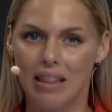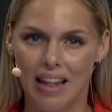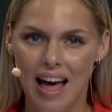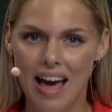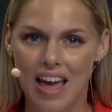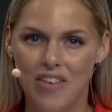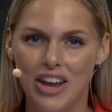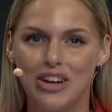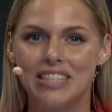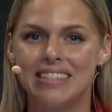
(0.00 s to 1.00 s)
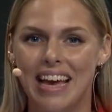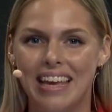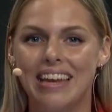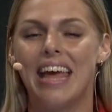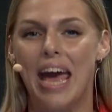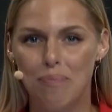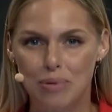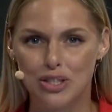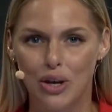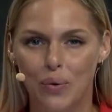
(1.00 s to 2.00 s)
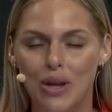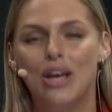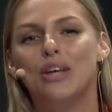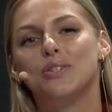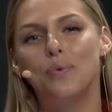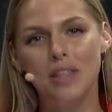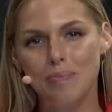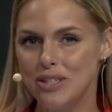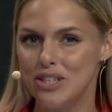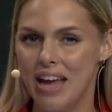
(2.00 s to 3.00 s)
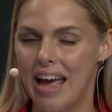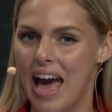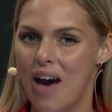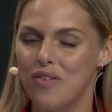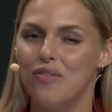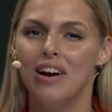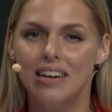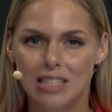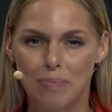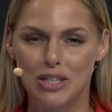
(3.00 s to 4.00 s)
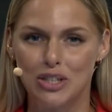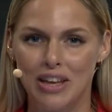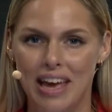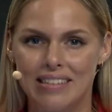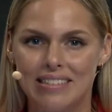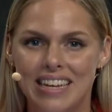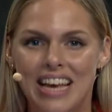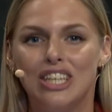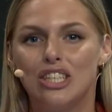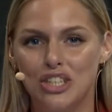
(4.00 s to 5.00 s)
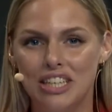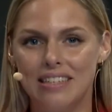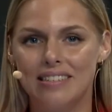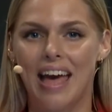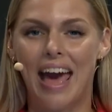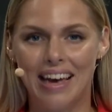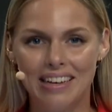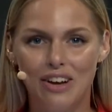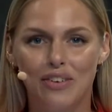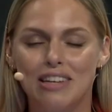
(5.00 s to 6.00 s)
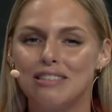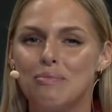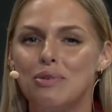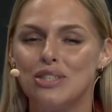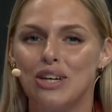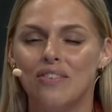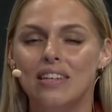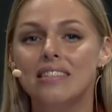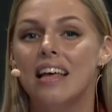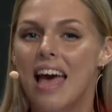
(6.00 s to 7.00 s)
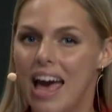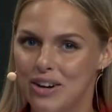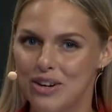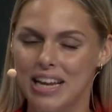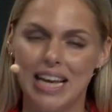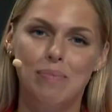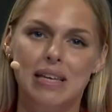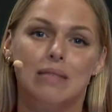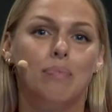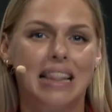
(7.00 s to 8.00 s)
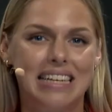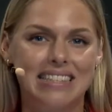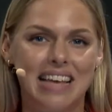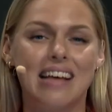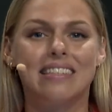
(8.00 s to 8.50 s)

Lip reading: Live and our second episode. So with me today I have a very special guest. She is head of customer service and her name is Melissa